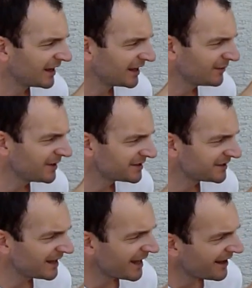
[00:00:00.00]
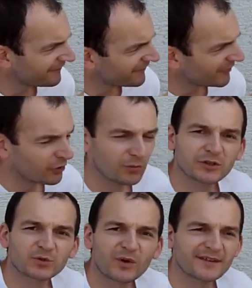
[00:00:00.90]
and we still have
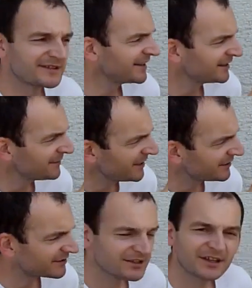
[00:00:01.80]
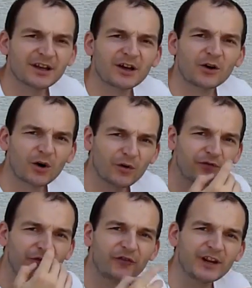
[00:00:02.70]
almost one centimeters of
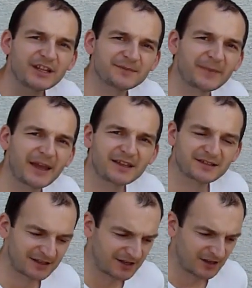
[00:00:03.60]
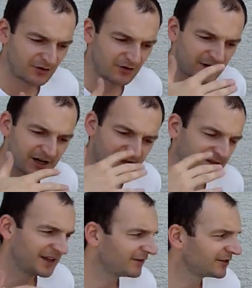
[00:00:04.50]
free space or
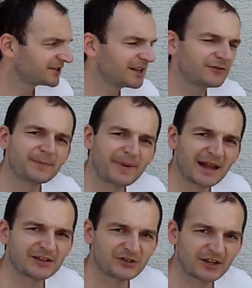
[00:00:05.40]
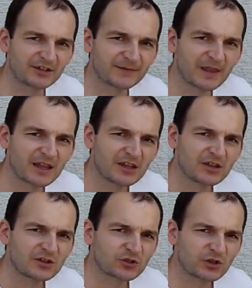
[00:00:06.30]
they still repel each other.
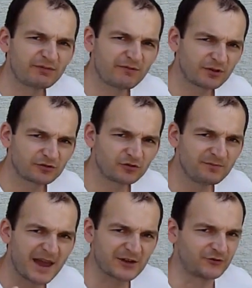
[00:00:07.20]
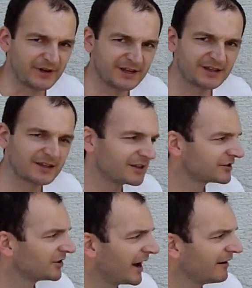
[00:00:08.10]
So if we want to do measuring,
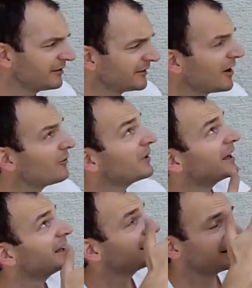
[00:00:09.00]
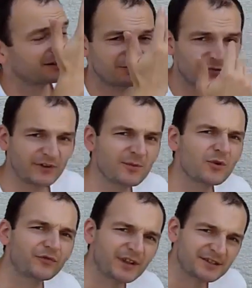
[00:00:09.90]
so I will now
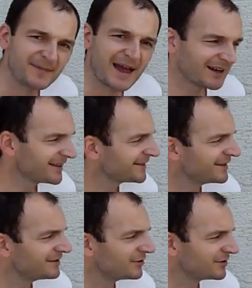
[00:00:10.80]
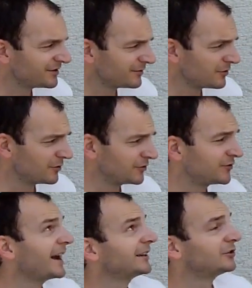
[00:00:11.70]
remove these magnets and just to uh,
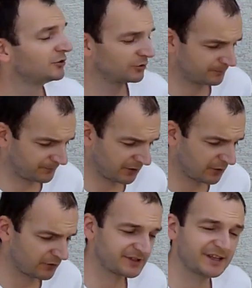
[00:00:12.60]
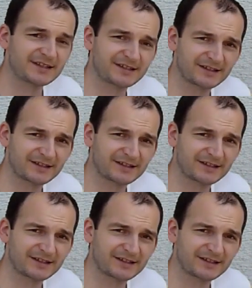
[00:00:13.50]
try to use this